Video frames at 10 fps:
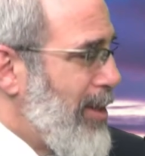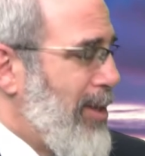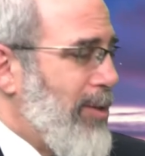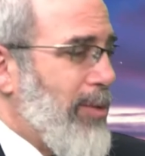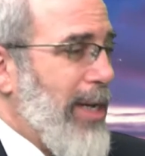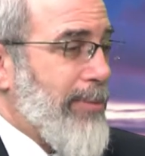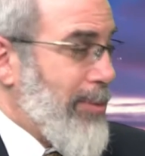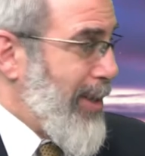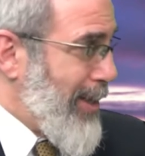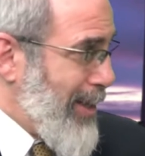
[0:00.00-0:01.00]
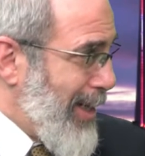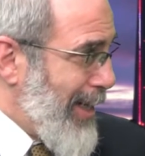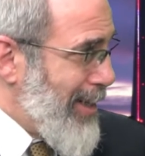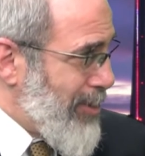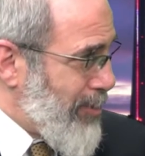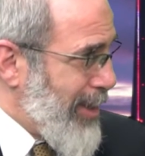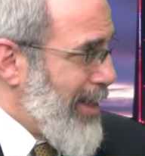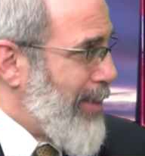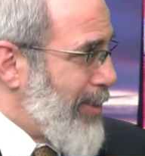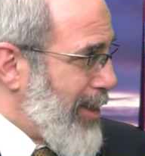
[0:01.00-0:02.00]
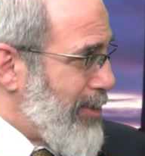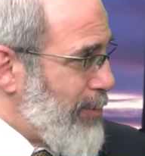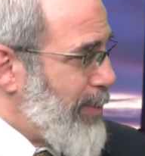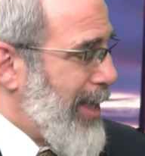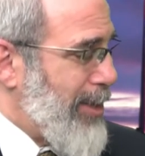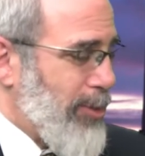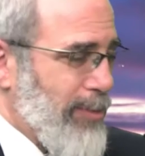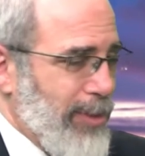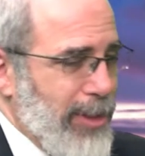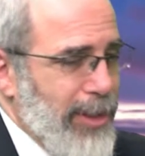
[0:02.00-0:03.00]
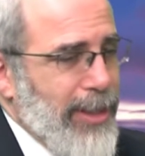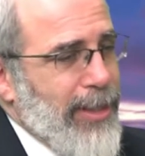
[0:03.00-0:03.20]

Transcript: Mm-hmm. We happen to be on hiatus right now because of Passover,